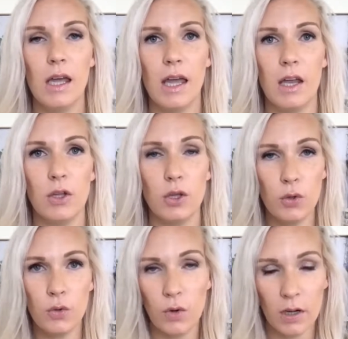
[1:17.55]
And
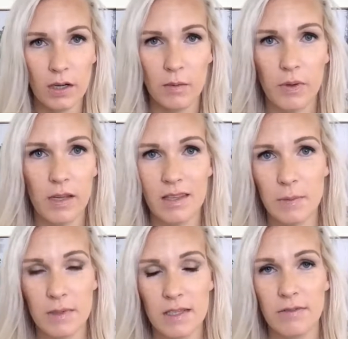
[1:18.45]
you are going to put in the
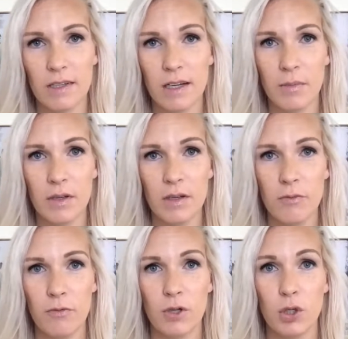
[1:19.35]
specific number
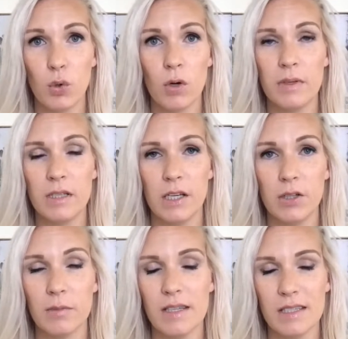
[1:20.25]
for your
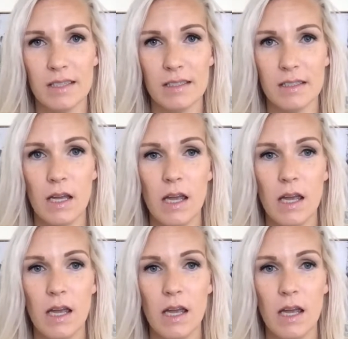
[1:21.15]
particular business.